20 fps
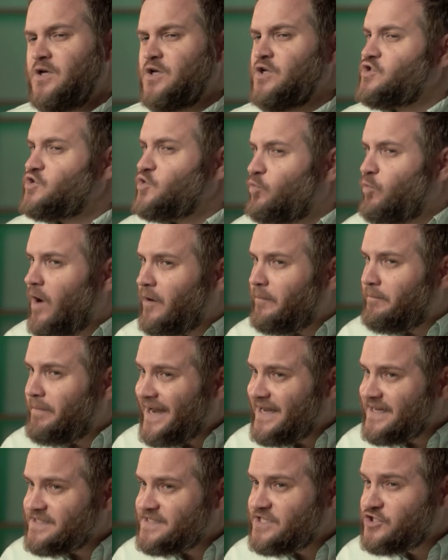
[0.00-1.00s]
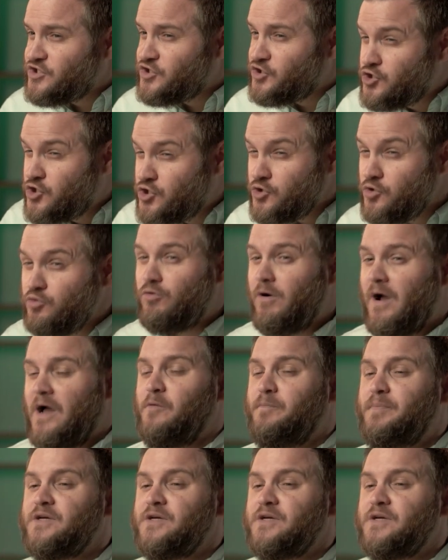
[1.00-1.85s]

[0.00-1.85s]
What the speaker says: So while biases do help